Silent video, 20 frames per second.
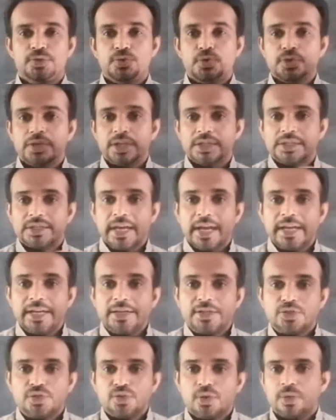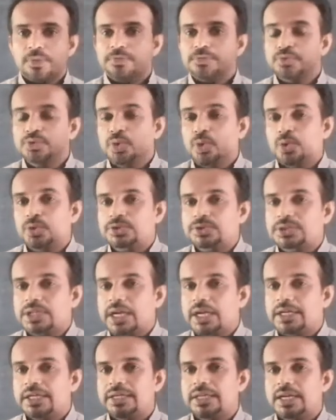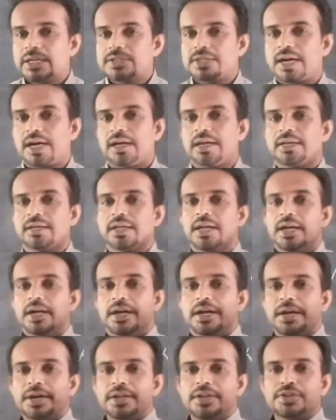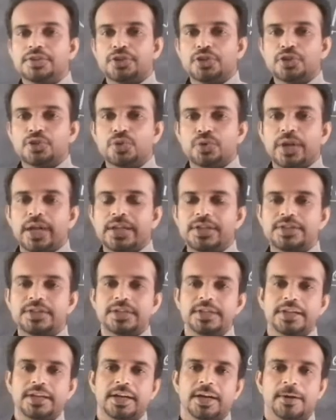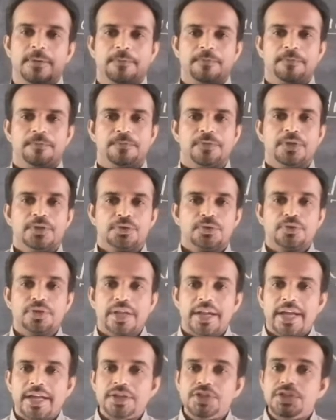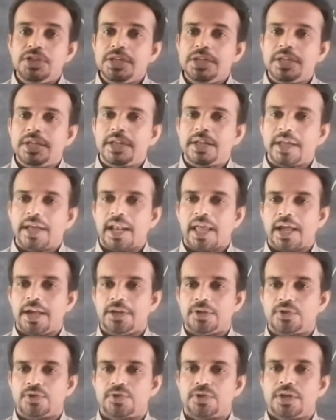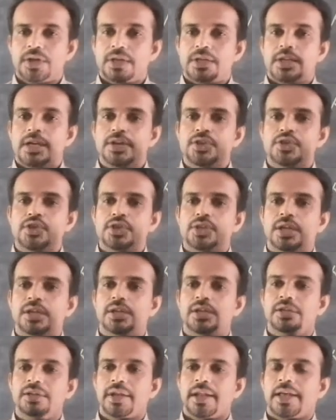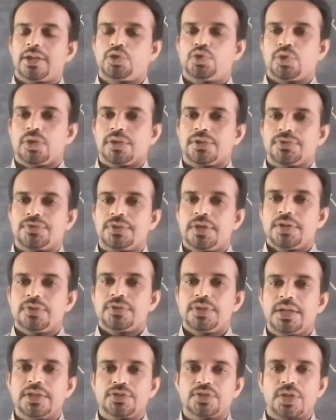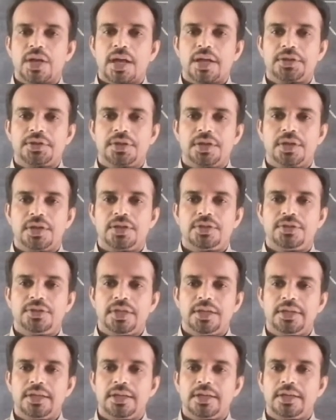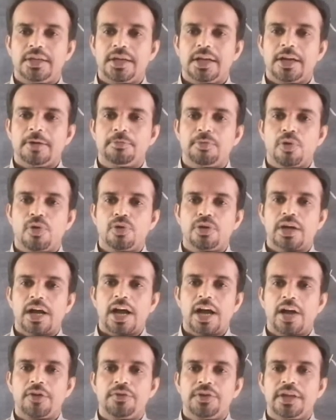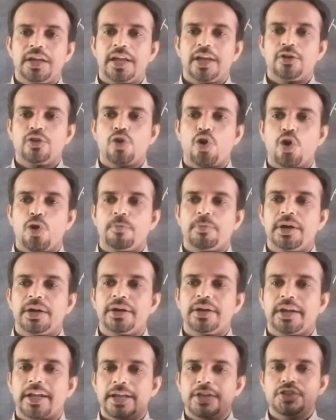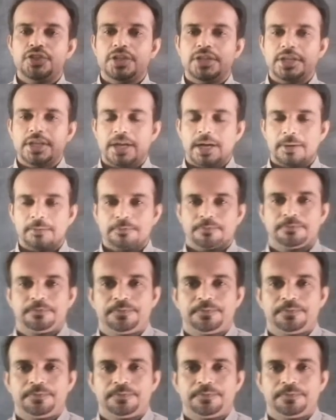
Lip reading: So the tides of those ideas had reached into Nigeria. So the Nigerian elites, Nigerian intellectuals, they started thinking about having a common Nigeria.